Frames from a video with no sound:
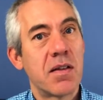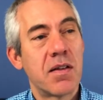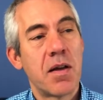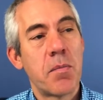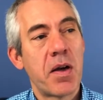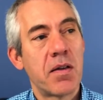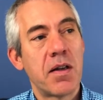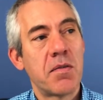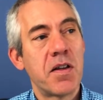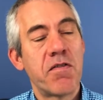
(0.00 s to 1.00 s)
they
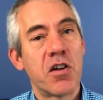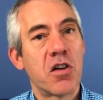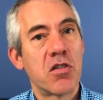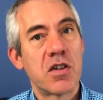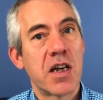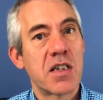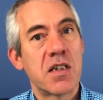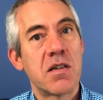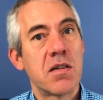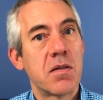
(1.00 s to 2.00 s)
make different contexts
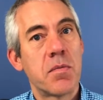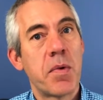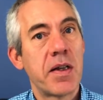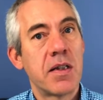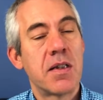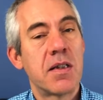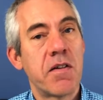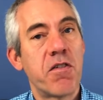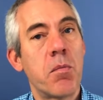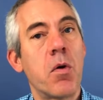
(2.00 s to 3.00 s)
made
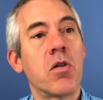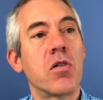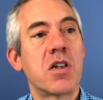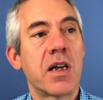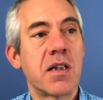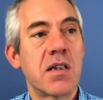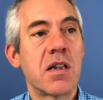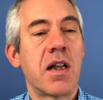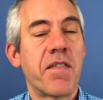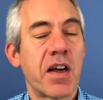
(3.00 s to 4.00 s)
different models. So you can
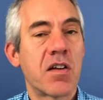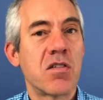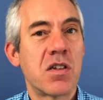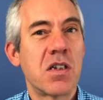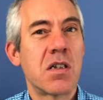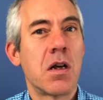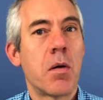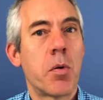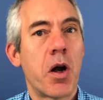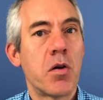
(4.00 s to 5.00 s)
still have that consistent
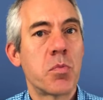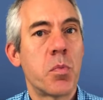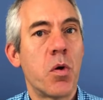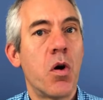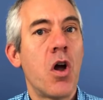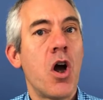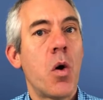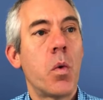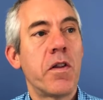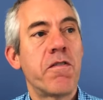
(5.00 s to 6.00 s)
approach, but
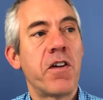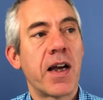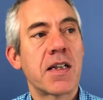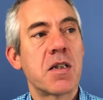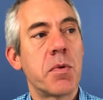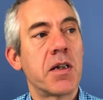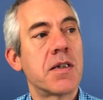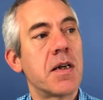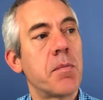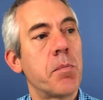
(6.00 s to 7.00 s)
with
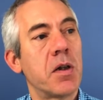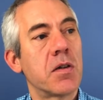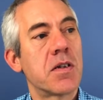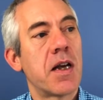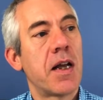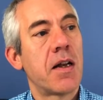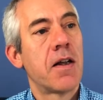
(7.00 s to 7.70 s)
flexibility built in.